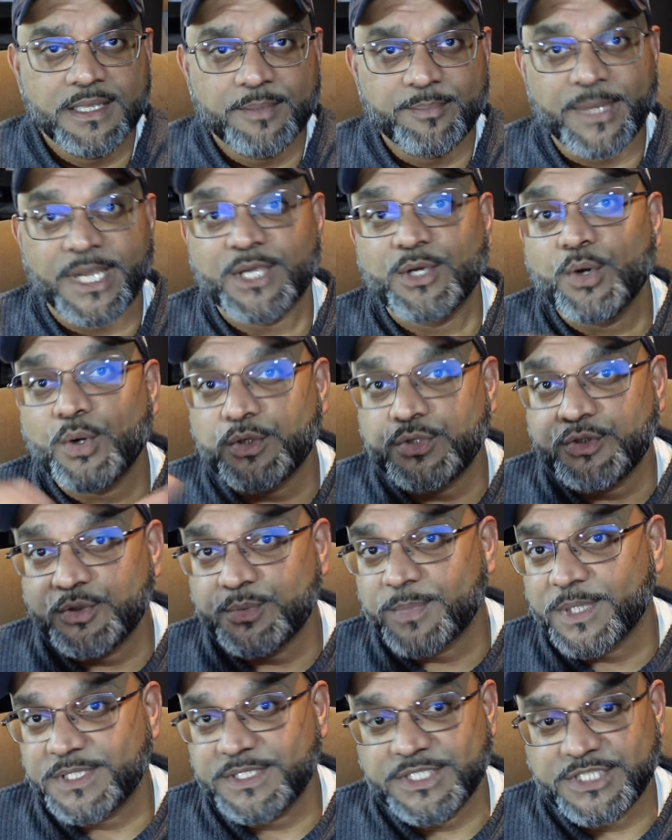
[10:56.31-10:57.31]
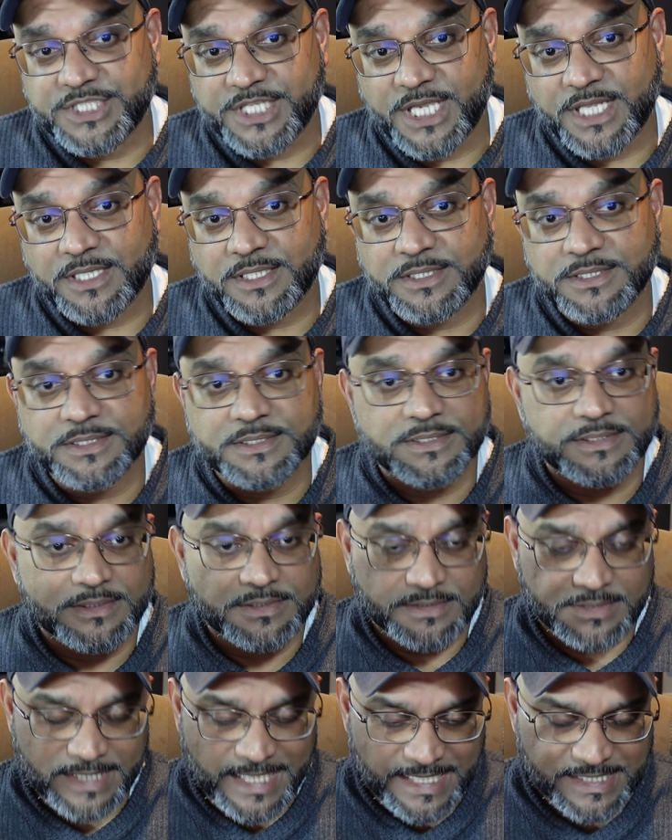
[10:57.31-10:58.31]
My go-to multi-channel
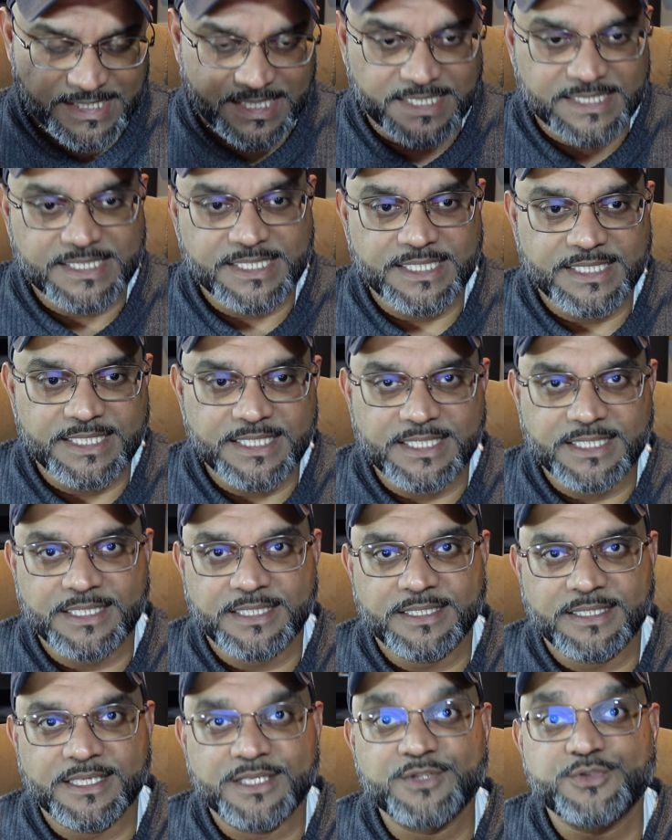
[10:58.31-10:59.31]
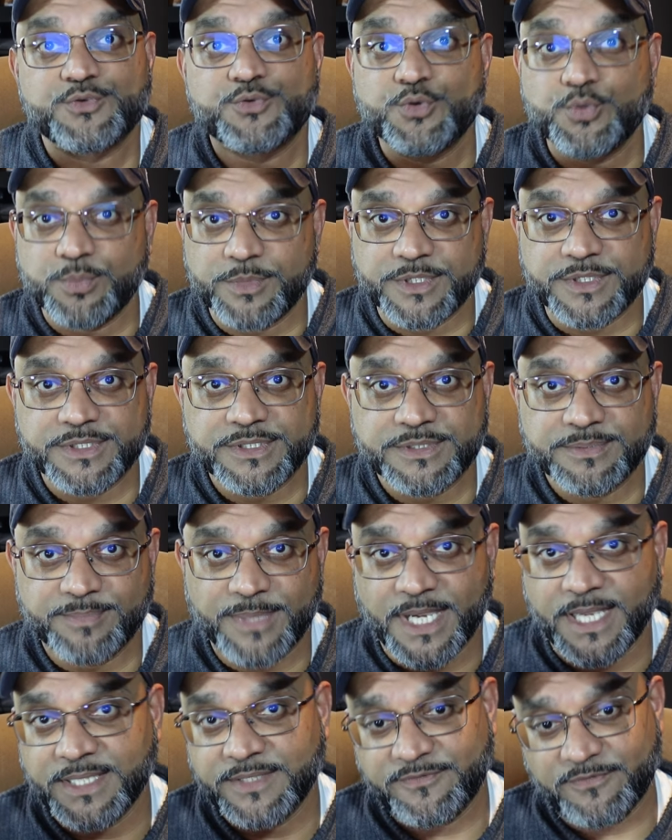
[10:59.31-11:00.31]
SACD is Rumours
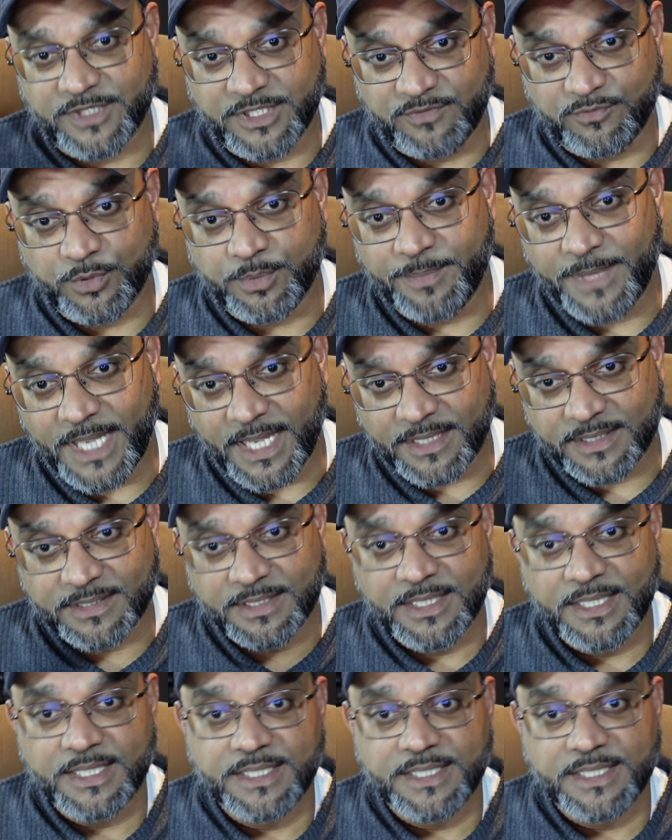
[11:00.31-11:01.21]
by Fleetwood Mac.